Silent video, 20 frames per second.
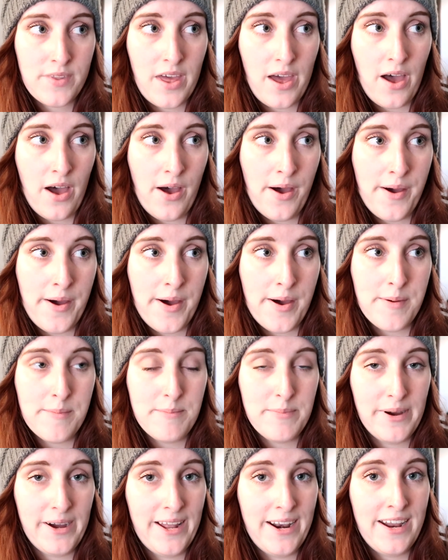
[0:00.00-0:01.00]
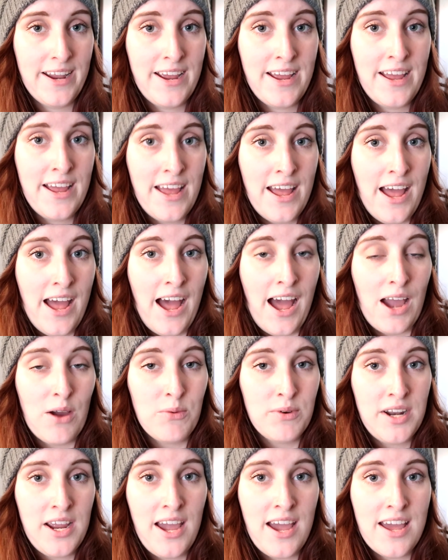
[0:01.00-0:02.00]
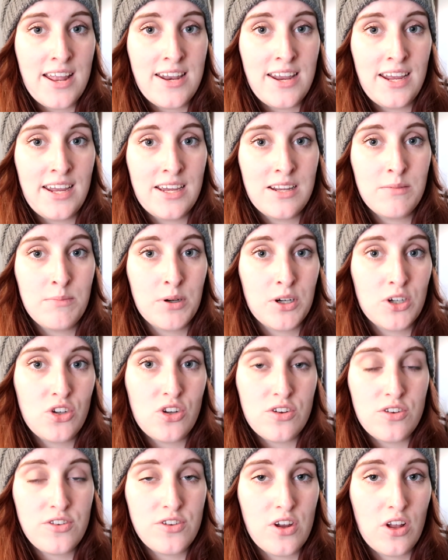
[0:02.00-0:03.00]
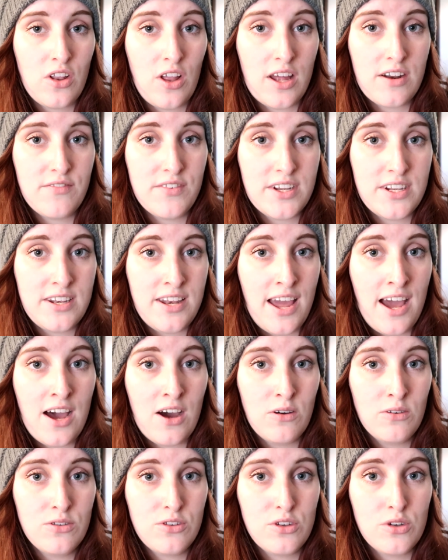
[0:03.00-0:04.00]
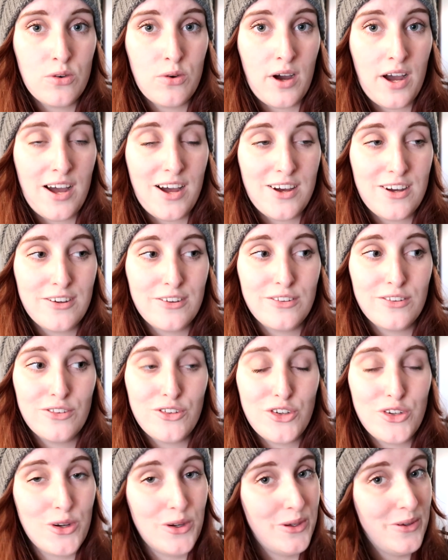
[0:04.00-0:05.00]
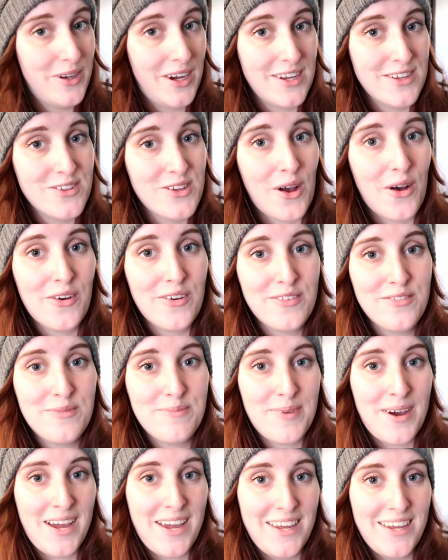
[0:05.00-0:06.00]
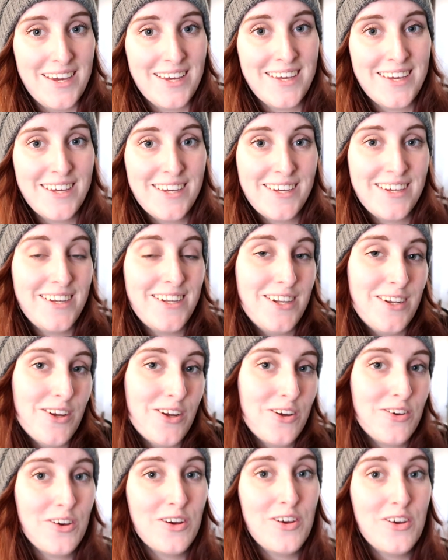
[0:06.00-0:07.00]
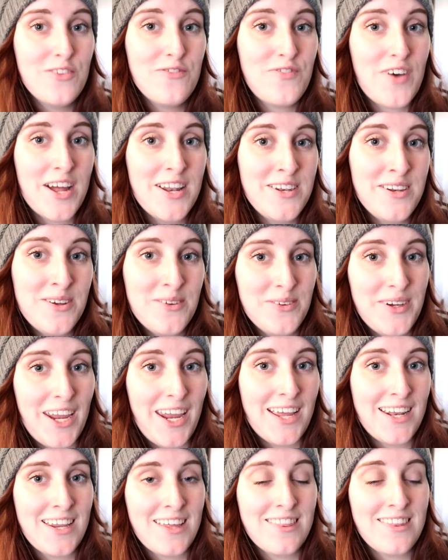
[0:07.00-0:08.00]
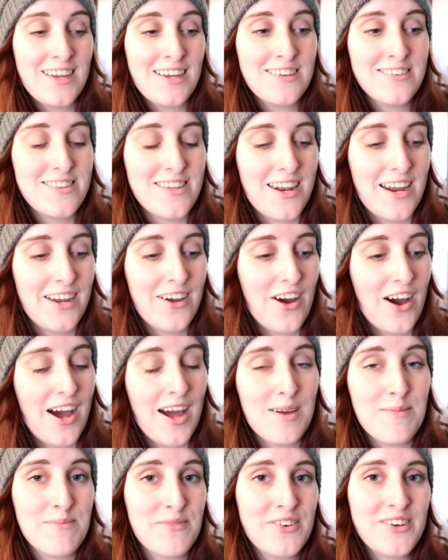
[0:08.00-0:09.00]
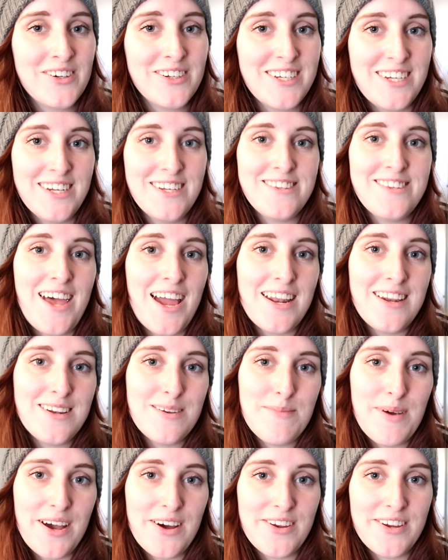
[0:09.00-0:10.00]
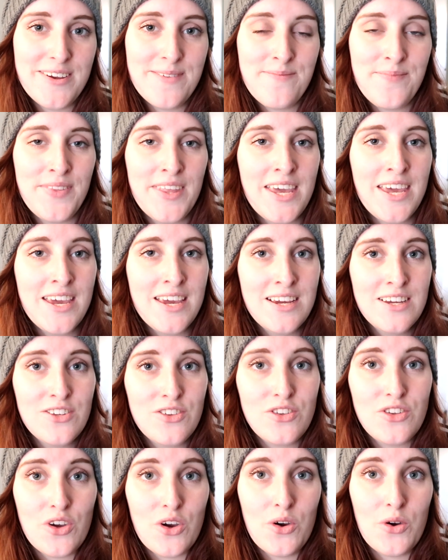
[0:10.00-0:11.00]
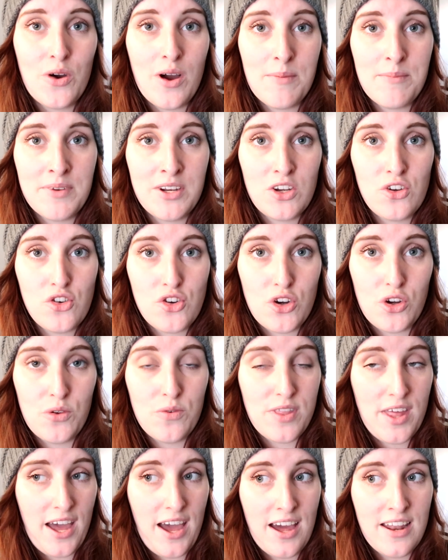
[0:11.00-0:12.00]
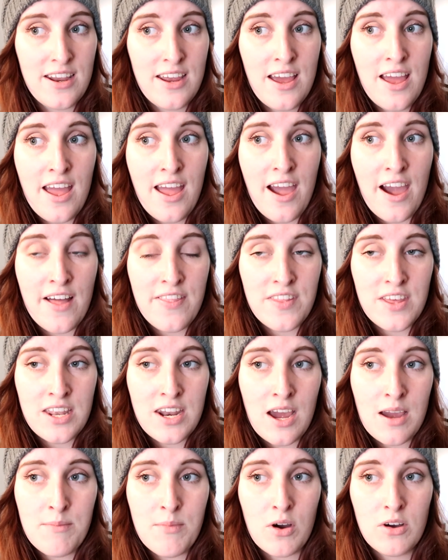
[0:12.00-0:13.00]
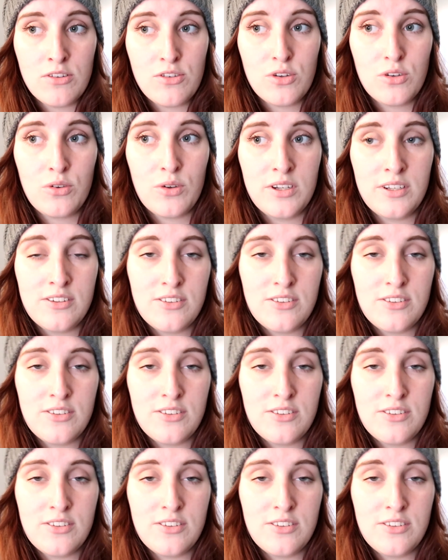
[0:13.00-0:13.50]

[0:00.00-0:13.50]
but I went ahead and purchased a lot of it now, so I'll show you guys all of my fun new canning things that I got. I'm really excited about it. So I'm going to show you that. And then I'm also going